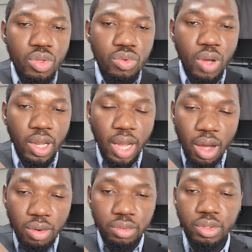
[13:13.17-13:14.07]
you are
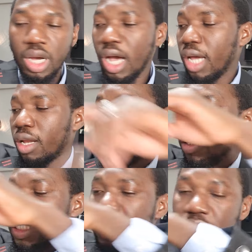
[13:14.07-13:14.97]
now
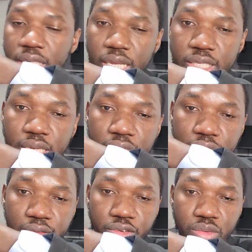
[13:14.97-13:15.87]
allowing signals, let's
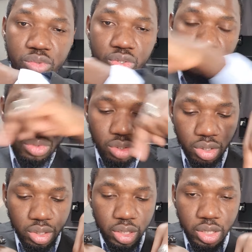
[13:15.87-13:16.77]
say from 0 to
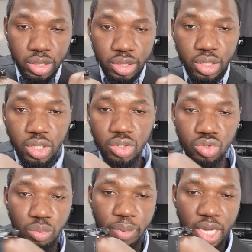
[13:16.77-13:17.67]
100 hertz,
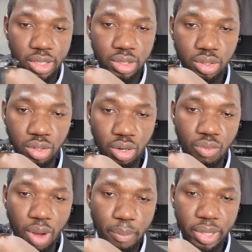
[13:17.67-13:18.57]
to pass on
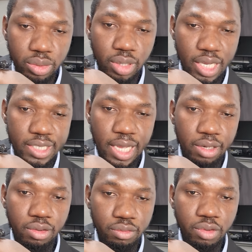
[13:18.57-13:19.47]
one particular
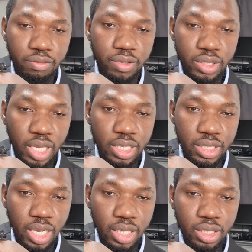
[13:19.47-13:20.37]
side of your filter
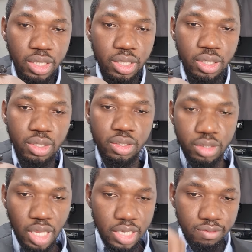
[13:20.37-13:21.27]
design.
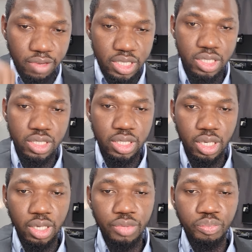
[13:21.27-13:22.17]
That's vestigial.